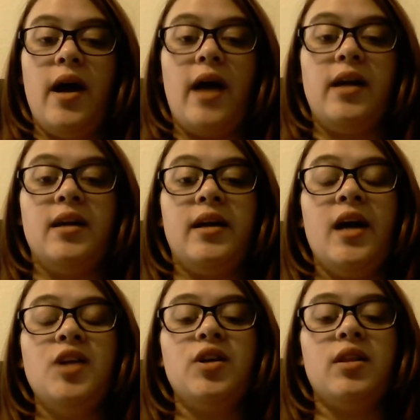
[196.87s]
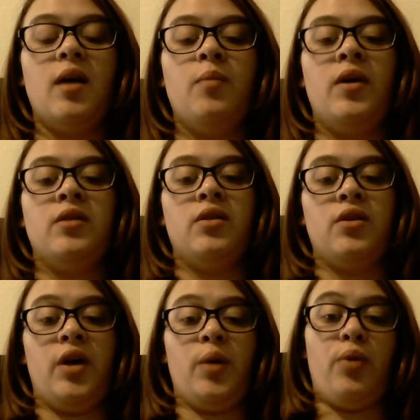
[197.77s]
and engaging them in the
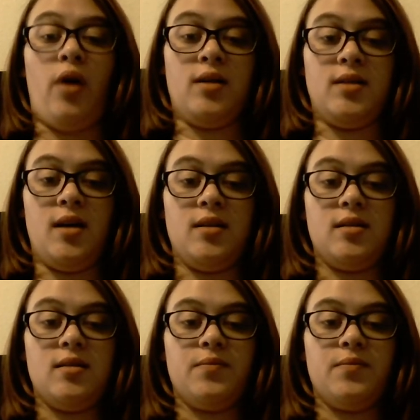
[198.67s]
learning process.